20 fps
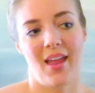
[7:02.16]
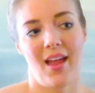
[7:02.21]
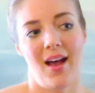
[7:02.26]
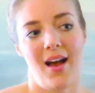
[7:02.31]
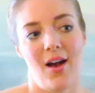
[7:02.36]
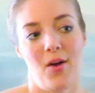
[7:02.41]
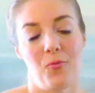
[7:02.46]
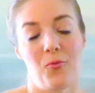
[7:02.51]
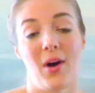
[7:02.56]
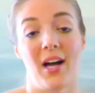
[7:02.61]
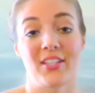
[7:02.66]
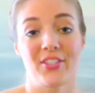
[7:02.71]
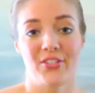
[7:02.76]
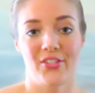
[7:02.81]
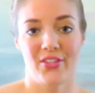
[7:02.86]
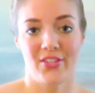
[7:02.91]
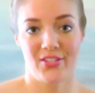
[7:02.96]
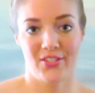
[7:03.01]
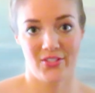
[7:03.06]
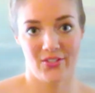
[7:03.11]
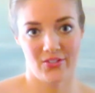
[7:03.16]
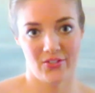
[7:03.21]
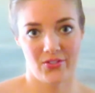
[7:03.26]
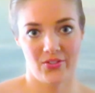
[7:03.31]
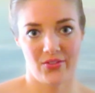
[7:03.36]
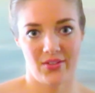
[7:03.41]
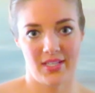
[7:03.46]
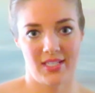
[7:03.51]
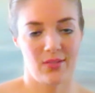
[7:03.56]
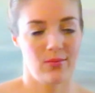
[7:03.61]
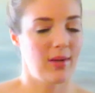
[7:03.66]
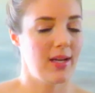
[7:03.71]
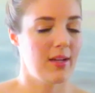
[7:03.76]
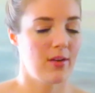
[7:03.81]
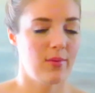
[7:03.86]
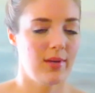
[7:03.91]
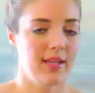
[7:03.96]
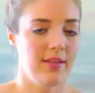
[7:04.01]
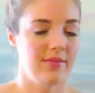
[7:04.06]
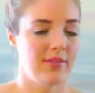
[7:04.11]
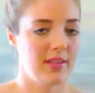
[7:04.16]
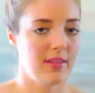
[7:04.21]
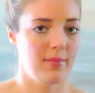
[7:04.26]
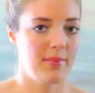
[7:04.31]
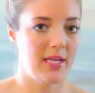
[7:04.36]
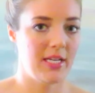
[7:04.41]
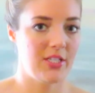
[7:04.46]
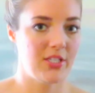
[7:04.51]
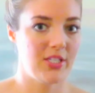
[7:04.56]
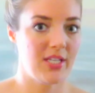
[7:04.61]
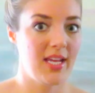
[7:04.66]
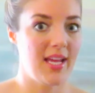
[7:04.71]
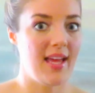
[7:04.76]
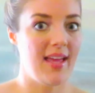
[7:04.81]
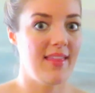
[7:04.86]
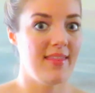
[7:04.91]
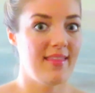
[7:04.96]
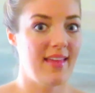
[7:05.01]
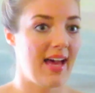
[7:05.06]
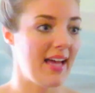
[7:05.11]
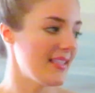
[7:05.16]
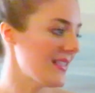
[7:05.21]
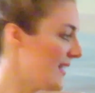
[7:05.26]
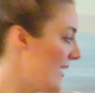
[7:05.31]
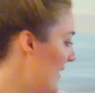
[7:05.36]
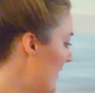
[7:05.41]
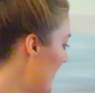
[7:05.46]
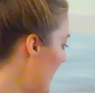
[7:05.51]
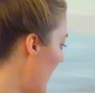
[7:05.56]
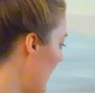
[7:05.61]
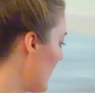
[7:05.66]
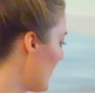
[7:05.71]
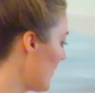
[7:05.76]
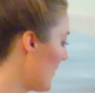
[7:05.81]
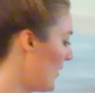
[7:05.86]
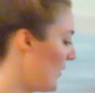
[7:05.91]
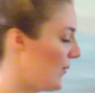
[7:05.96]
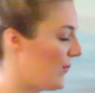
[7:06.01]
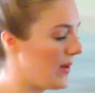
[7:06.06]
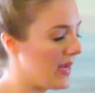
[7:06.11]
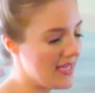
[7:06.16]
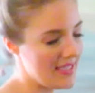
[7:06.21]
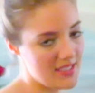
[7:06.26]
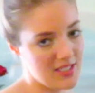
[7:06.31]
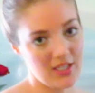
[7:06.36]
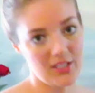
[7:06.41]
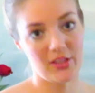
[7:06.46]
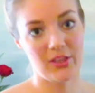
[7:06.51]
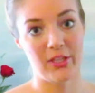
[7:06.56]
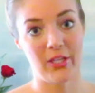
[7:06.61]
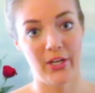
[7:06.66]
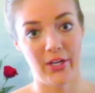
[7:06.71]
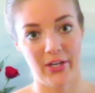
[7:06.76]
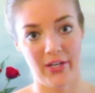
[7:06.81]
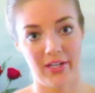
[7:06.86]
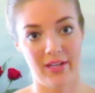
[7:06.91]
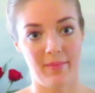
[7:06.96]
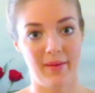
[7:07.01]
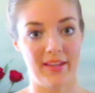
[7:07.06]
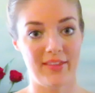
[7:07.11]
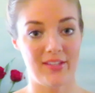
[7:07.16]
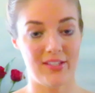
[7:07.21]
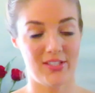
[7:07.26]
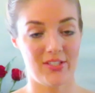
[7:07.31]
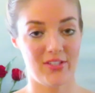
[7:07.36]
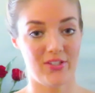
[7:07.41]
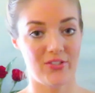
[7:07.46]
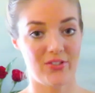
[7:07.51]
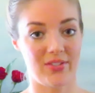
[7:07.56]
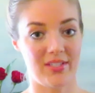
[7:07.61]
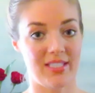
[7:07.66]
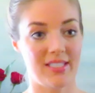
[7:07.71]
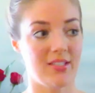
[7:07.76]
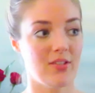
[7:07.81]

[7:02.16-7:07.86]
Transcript: watch the surgeries while you're waiting for the patient, and that's another good way to learn about the surgeries.